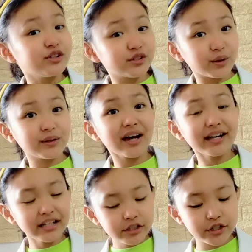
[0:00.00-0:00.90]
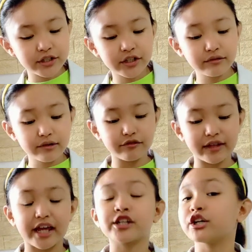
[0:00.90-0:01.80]
Total internal
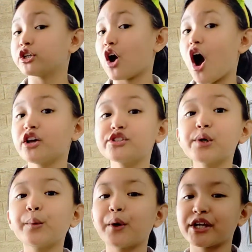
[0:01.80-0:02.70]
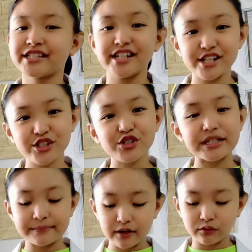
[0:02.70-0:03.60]
reflection also works in a
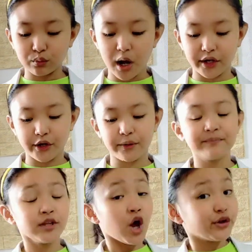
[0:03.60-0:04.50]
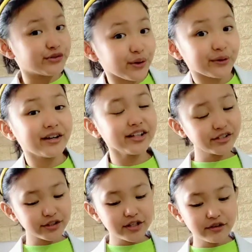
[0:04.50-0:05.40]
stream of water. Total
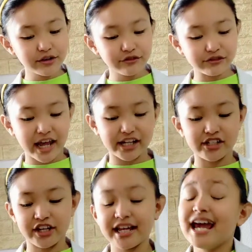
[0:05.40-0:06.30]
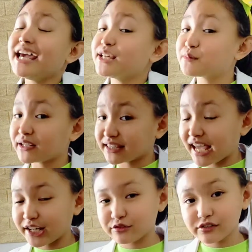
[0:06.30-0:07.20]
internal reflection is when
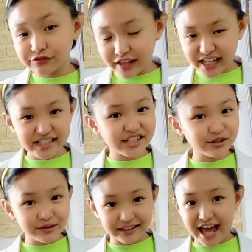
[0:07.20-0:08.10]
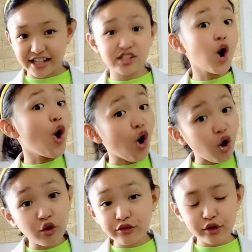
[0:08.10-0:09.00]
light reflects into glass
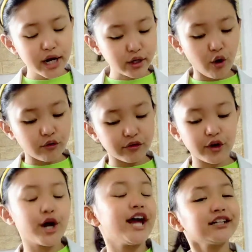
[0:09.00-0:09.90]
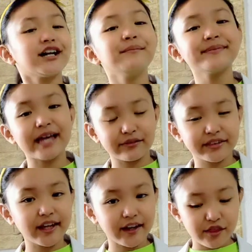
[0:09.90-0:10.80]
over and over and comes out
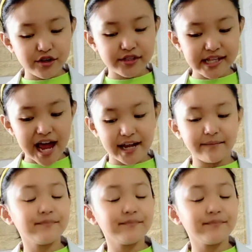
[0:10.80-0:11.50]
the other side.